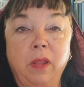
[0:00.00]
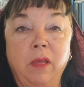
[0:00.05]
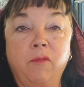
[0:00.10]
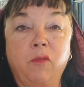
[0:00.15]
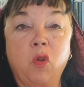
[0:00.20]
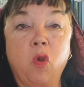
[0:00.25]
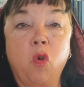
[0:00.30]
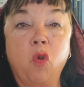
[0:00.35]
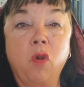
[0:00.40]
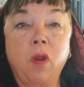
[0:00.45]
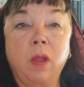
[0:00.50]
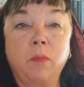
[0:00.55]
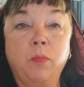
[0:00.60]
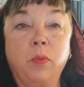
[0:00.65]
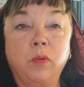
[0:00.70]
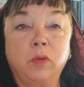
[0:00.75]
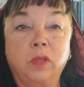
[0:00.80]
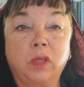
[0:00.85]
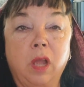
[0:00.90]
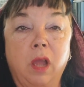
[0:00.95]
of Korad
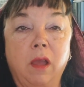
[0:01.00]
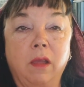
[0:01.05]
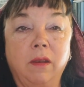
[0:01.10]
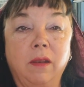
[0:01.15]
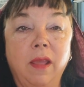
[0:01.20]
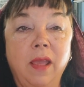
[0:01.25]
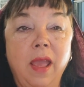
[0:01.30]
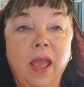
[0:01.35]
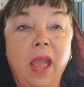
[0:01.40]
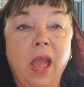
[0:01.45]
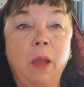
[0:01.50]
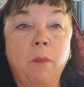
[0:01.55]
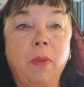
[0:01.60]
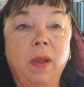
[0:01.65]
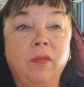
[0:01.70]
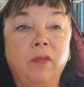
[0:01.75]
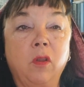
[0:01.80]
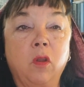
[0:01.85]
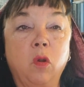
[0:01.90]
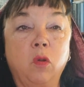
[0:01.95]
Borzan and
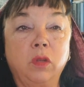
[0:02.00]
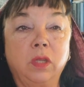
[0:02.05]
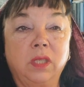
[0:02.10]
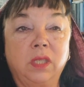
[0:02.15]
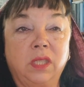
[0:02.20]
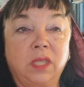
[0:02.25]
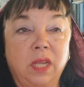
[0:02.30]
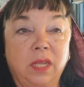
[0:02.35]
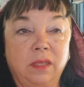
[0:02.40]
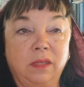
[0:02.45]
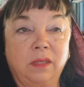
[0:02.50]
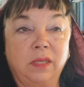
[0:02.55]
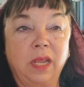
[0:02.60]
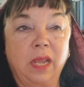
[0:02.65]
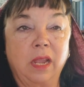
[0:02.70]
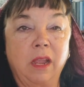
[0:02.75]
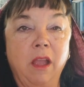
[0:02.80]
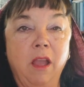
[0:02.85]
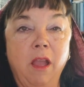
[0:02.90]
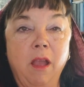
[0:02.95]
by the golden sun,
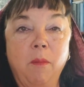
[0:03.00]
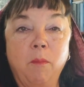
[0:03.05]
saying,